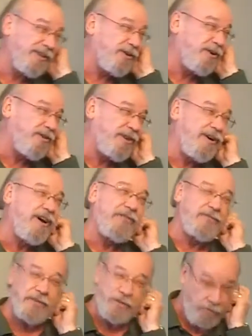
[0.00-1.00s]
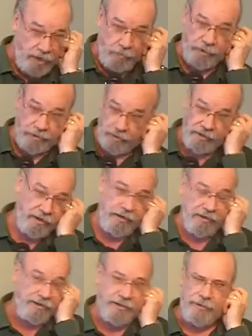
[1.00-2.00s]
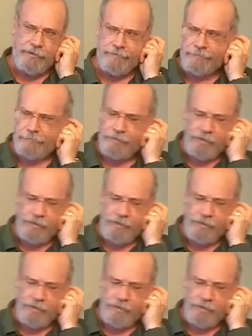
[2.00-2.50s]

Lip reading: You know, they're often troubled. You know?